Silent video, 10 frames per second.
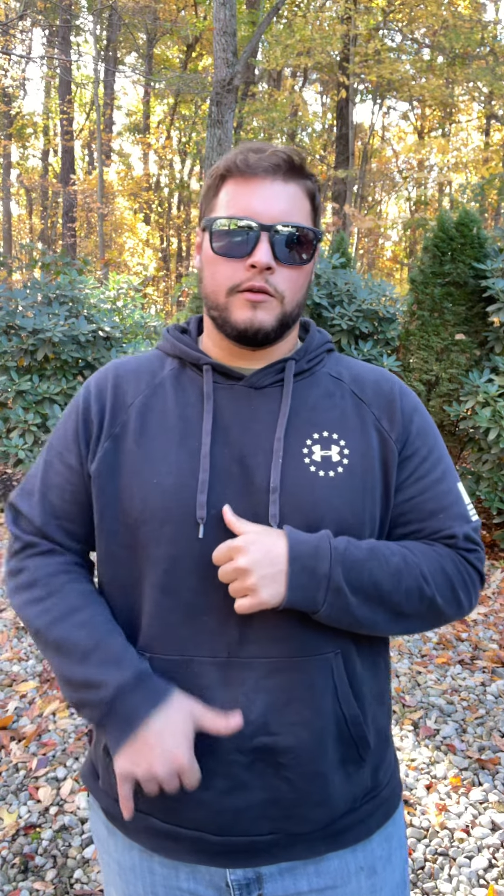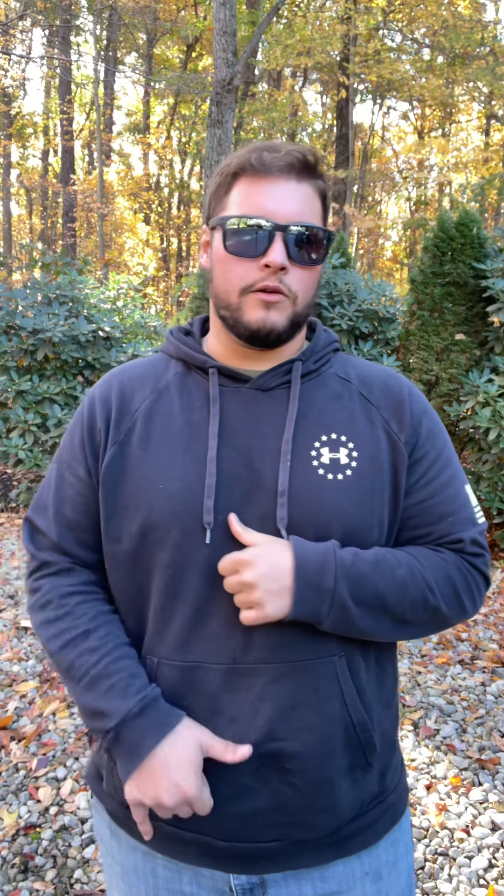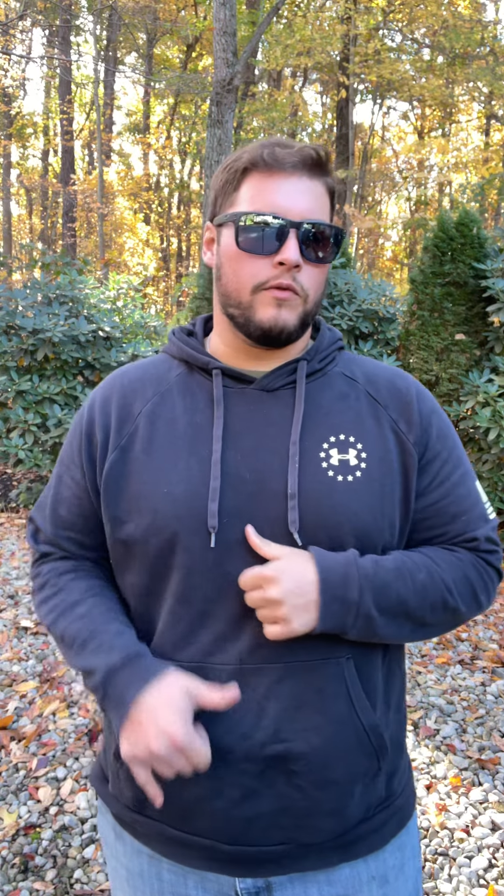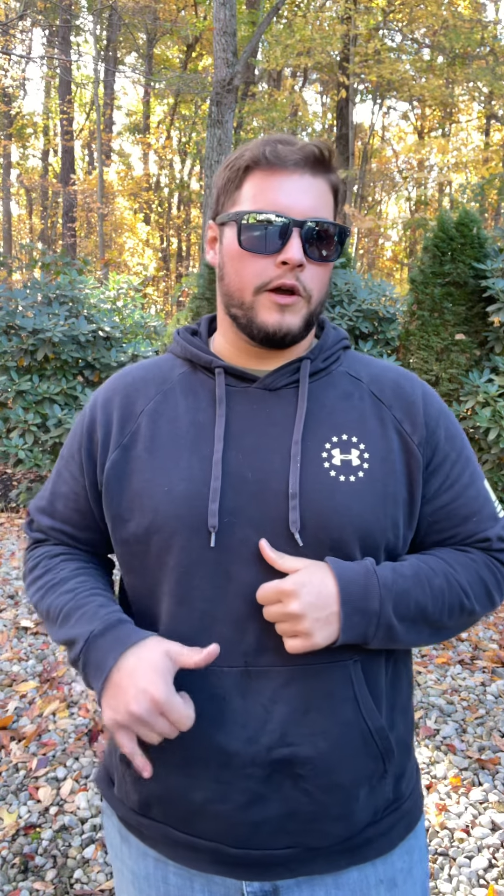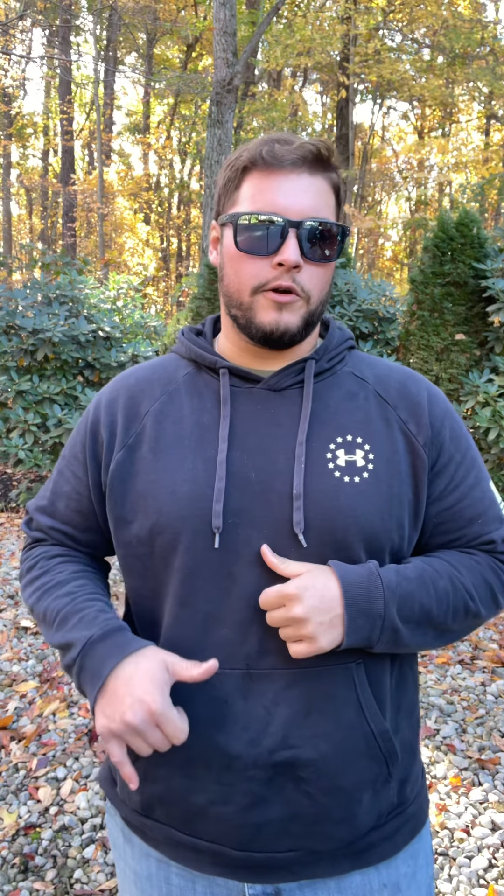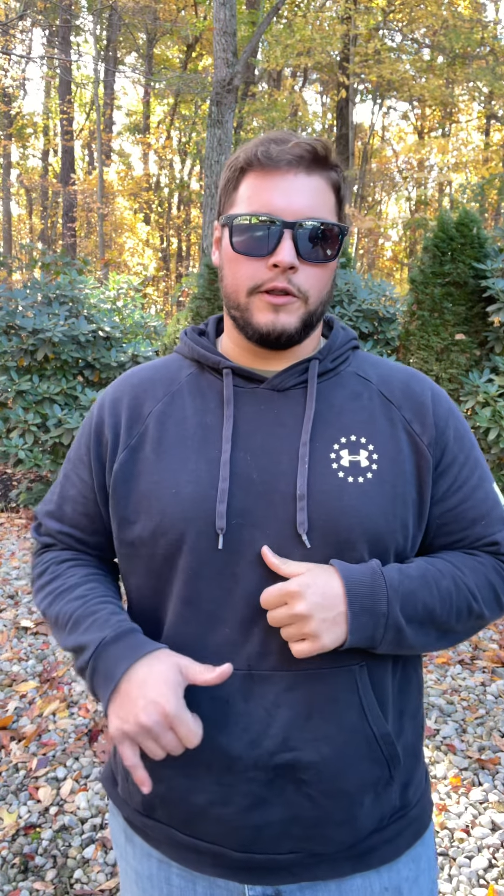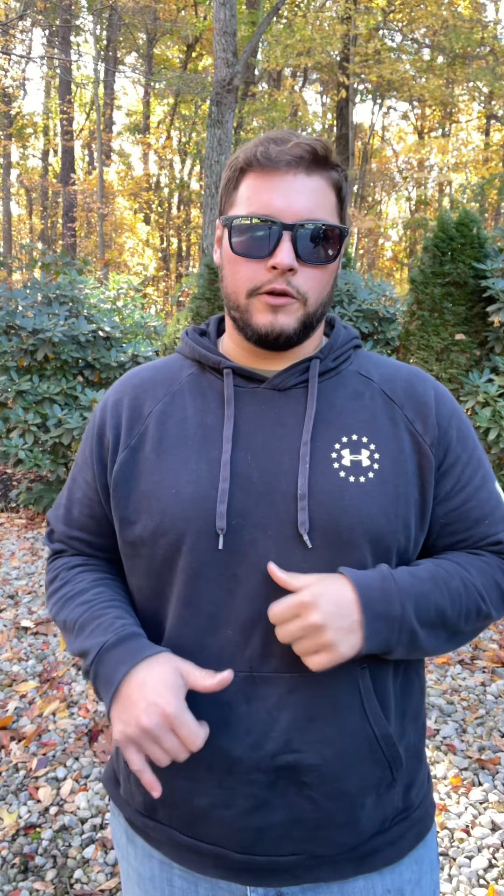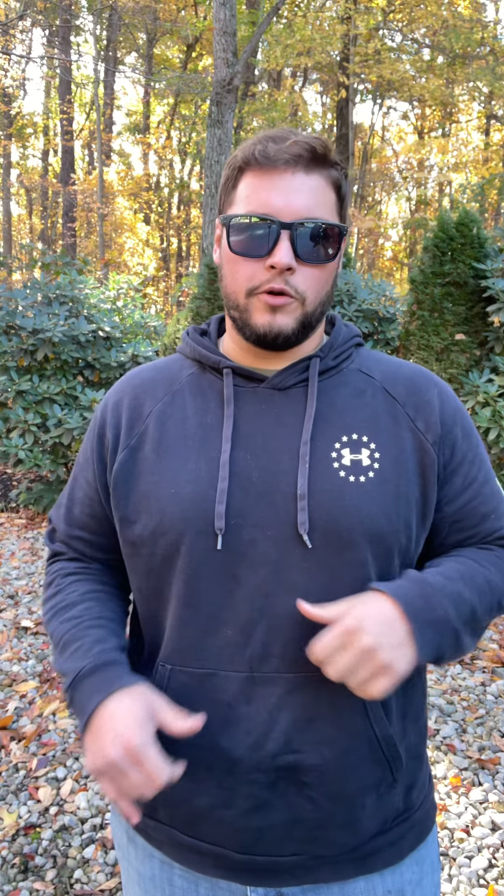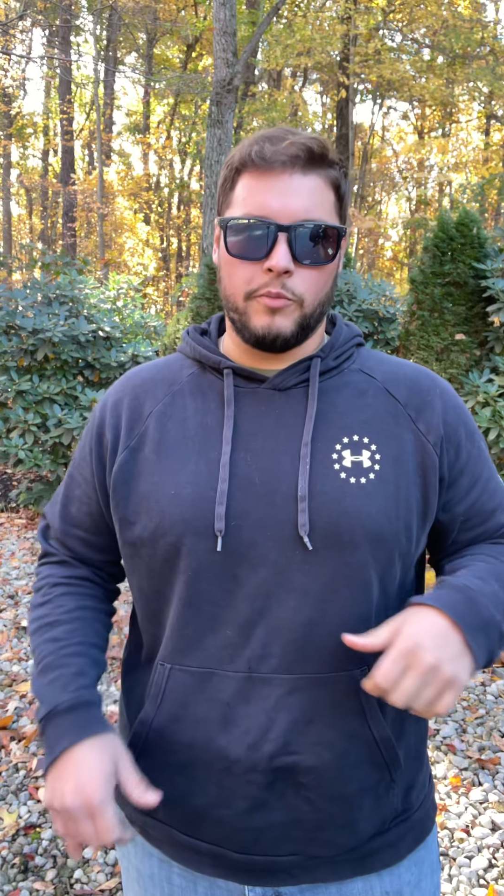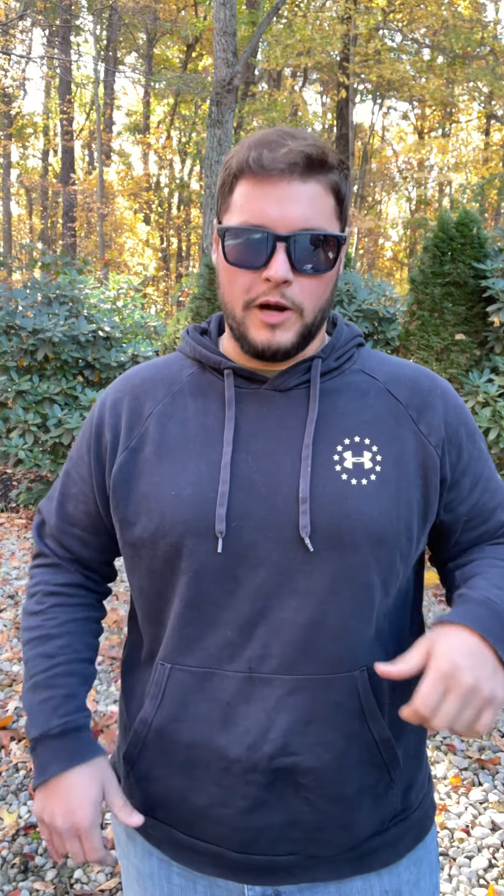you're right on there,
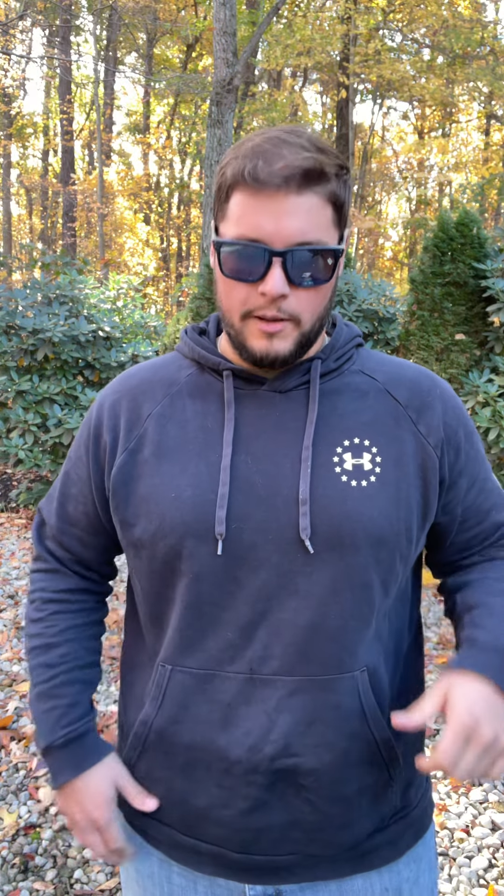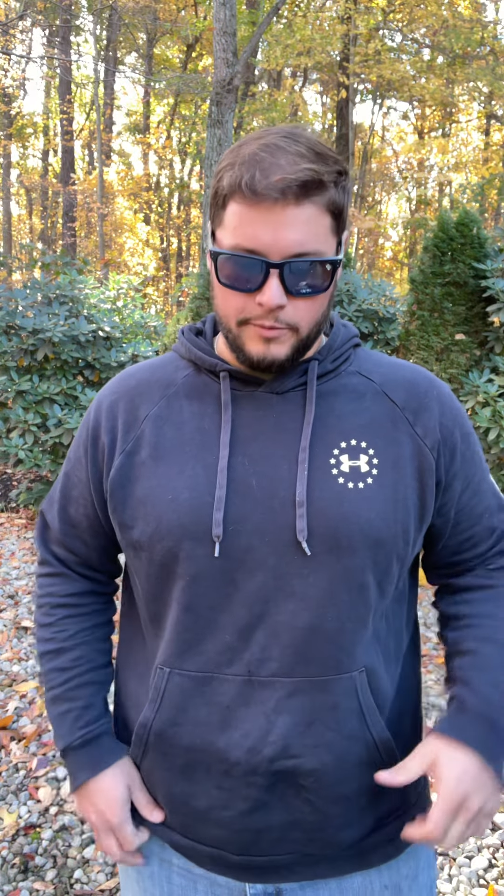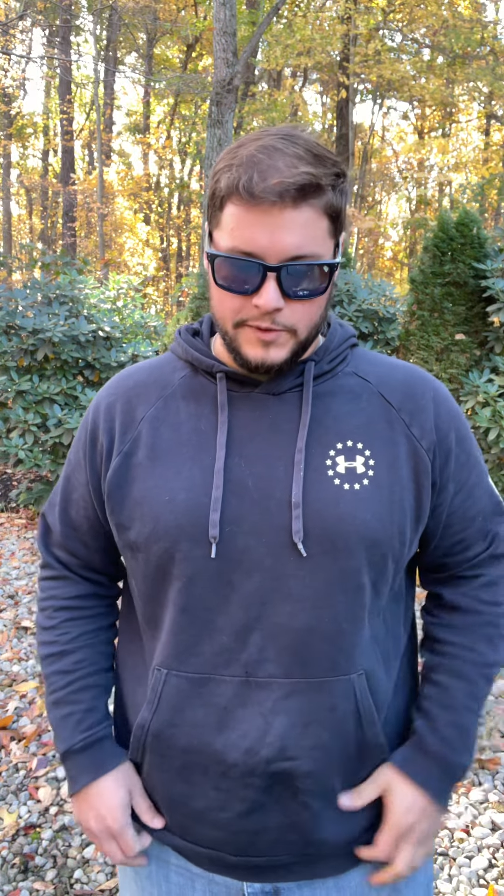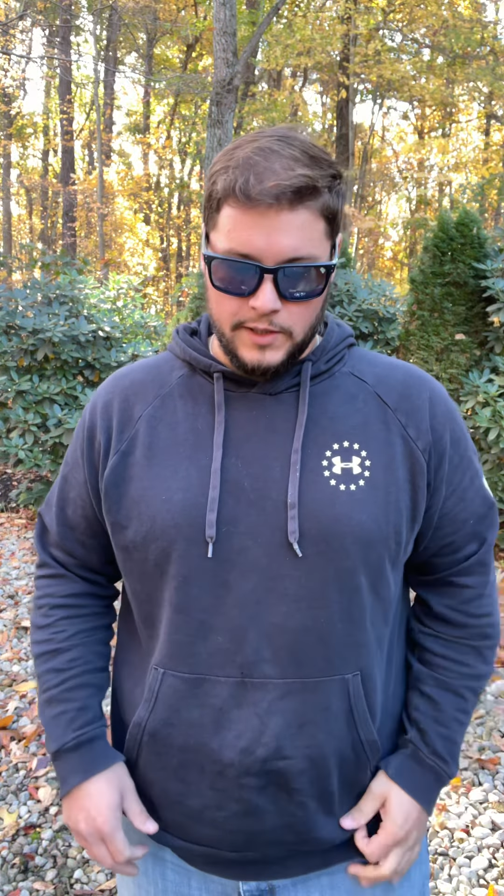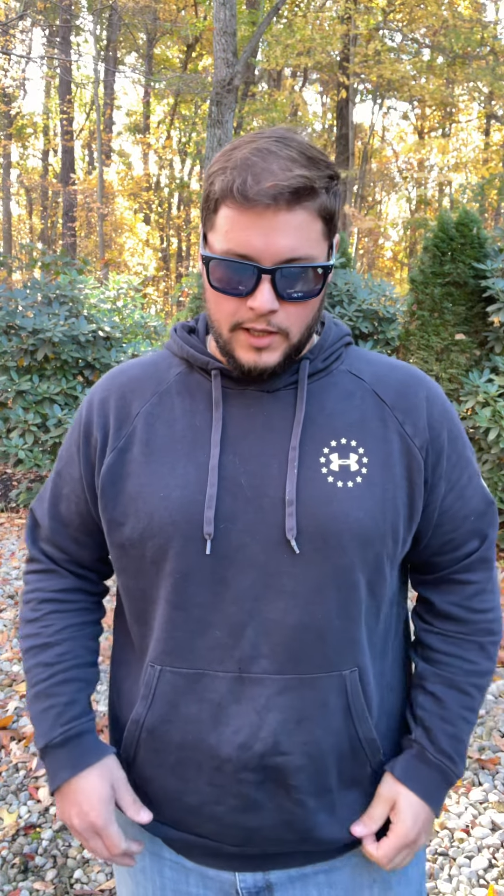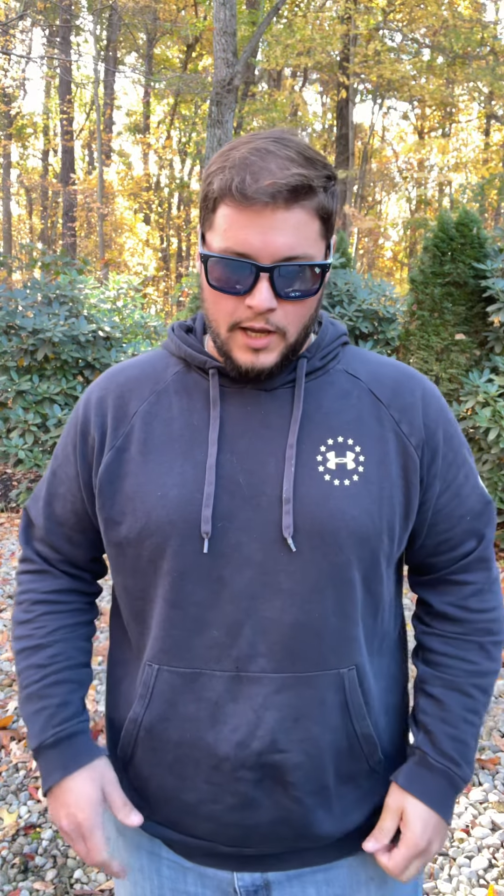no problems.